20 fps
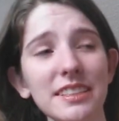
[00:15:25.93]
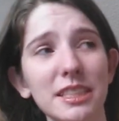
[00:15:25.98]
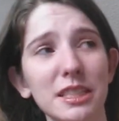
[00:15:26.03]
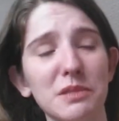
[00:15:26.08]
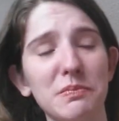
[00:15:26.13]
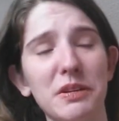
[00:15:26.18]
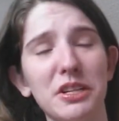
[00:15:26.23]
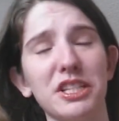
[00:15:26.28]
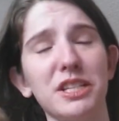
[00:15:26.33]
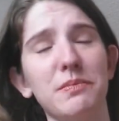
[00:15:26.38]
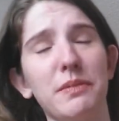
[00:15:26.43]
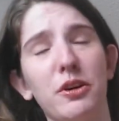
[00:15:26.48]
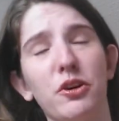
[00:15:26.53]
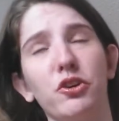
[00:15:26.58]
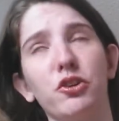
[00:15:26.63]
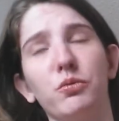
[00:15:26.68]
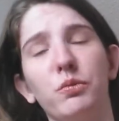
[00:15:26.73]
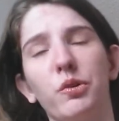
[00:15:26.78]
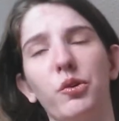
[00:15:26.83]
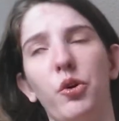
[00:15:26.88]
especially
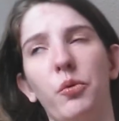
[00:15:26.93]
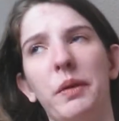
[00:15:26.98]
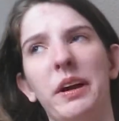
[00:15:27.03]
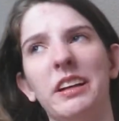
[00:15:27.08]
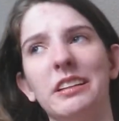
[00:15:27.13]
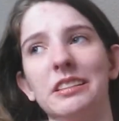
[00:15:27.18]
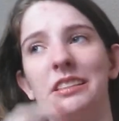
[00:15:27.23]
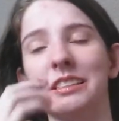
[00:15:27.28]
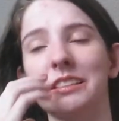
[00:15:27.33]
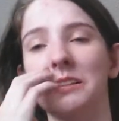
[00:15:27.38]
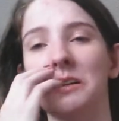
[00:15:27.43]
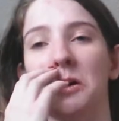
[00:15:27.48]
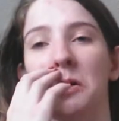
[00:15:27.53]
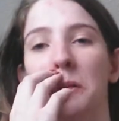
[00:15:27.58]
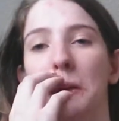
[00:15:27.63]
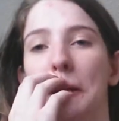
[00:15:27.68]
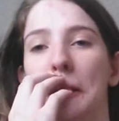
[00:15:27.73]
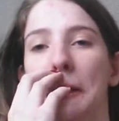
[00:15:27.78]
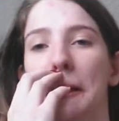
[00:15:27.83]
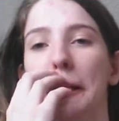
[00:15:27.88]
paranormal romances and
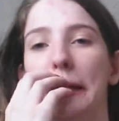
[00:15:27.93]
all,